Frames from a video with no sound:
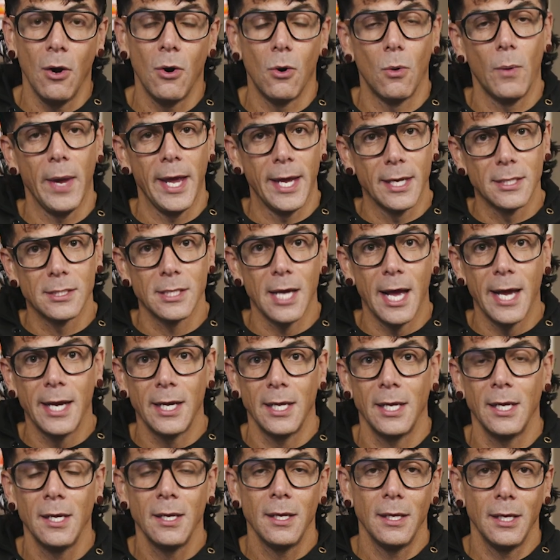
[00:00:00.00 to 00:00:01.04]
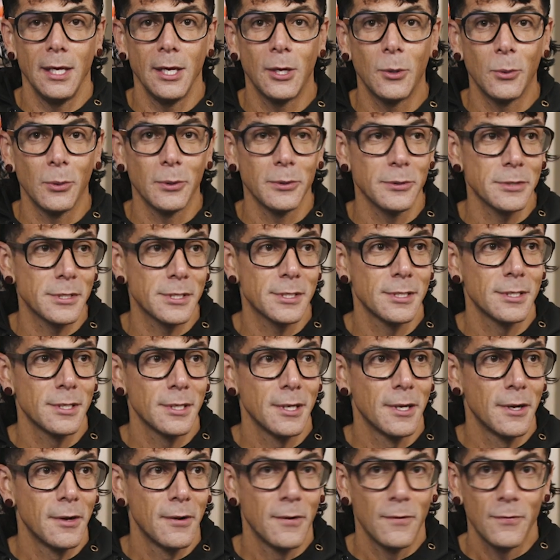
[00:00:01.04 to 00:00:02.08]
oh, anxiety equals
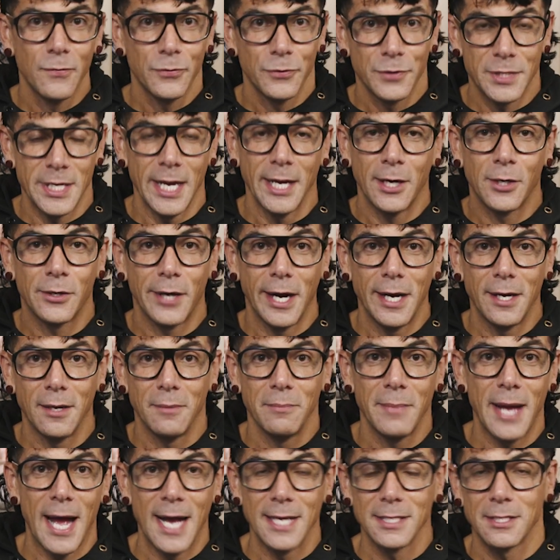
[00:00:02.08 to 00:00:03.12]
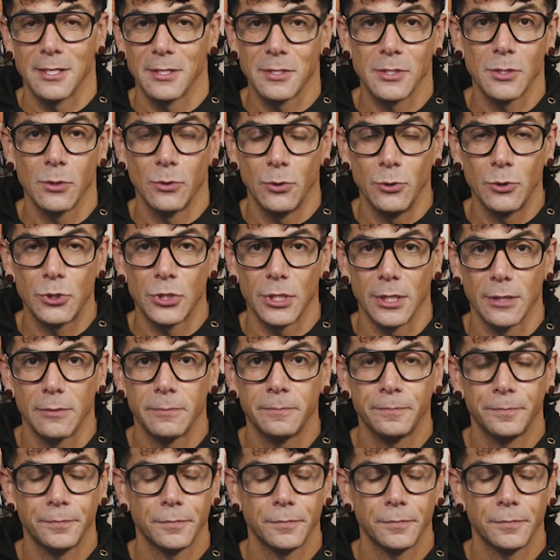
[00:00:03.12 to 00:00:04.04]
take Kratom as the solution.